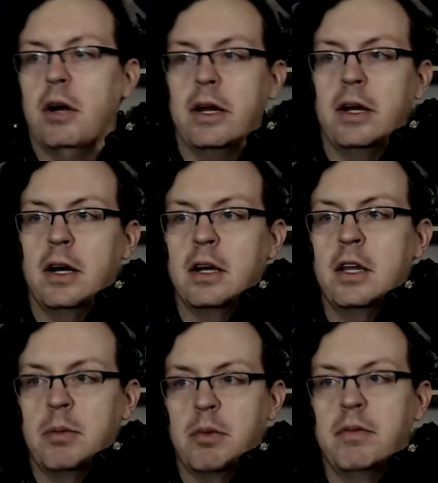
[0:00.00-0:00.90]
right,
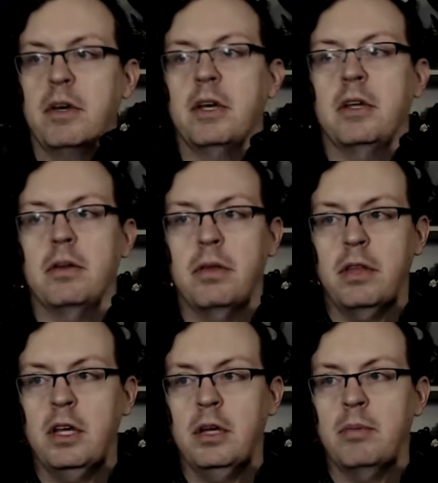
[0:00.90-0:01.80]
keeping with the vehicular
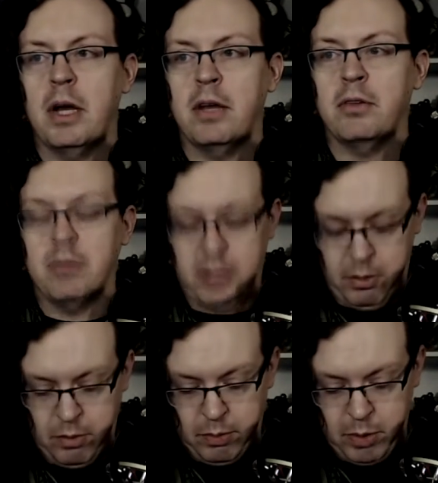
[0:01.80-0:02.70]
theme as of late
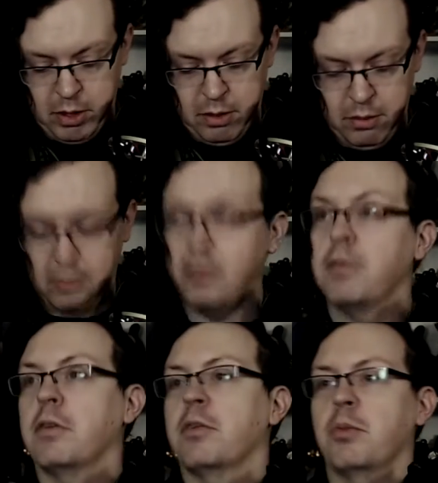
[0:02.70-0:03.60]
with the pins. The
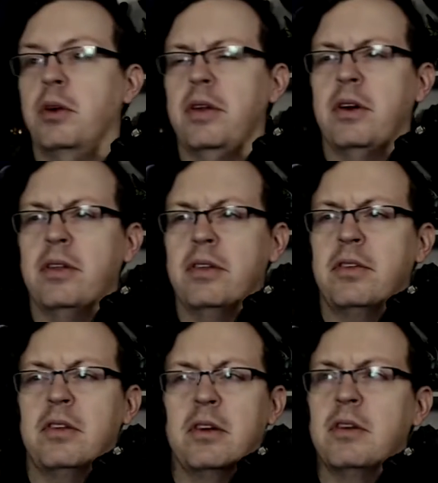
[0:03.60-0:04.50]
first one on this
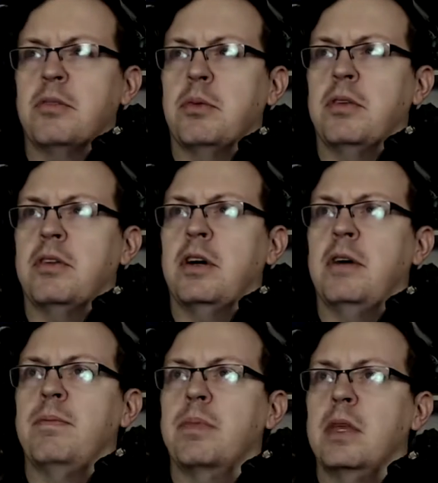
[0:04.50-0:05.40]
series was
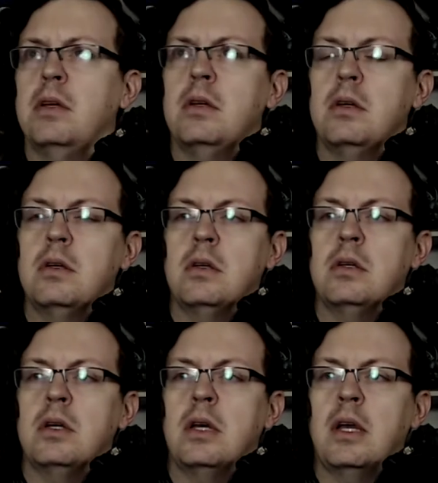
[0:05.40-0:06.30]
a
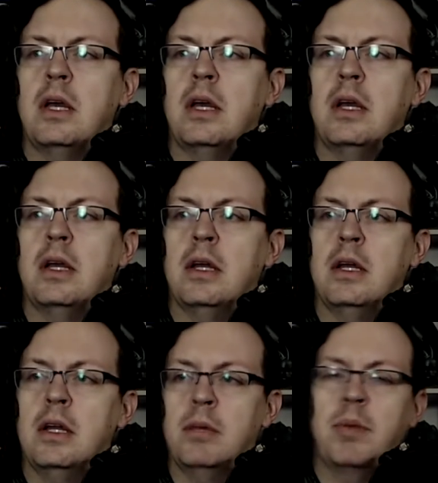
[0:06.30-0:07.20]

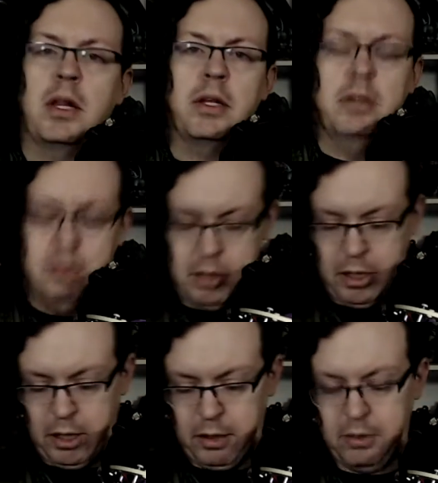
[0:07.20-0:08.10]
Pelican,
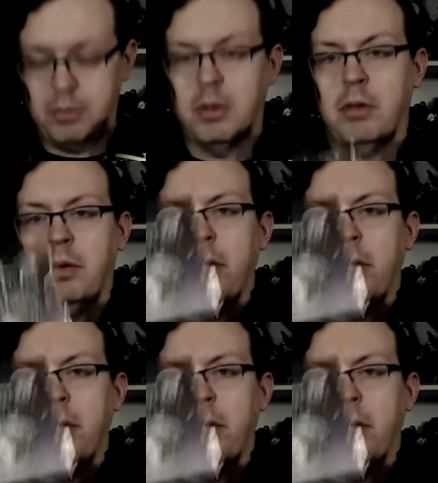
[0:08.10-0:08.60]
and this month we